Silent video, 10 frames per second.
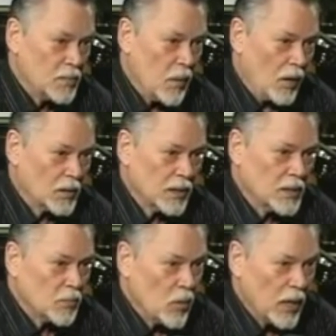boss, get
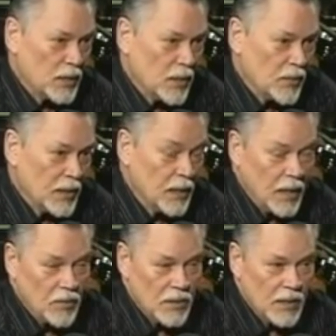some rest and everything. And
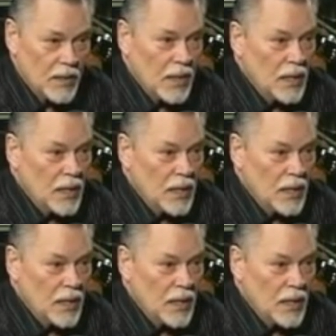that was it.